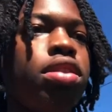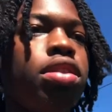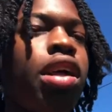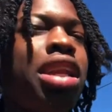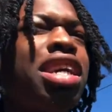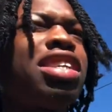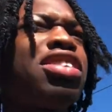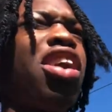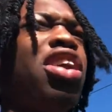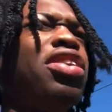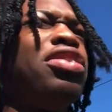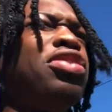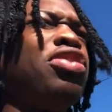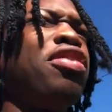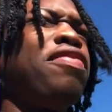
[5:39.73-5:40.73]
I think it's called
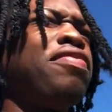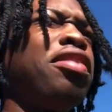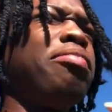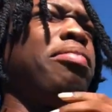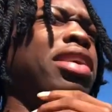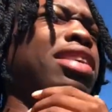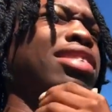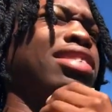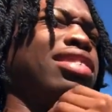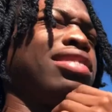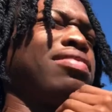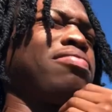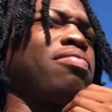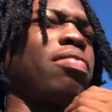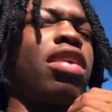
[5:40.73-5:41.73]
little feed meets
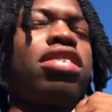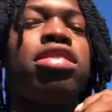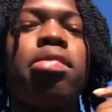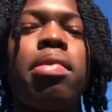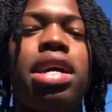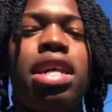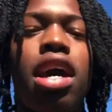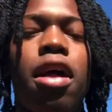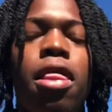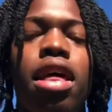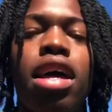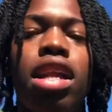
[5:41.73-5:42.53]
or something like that.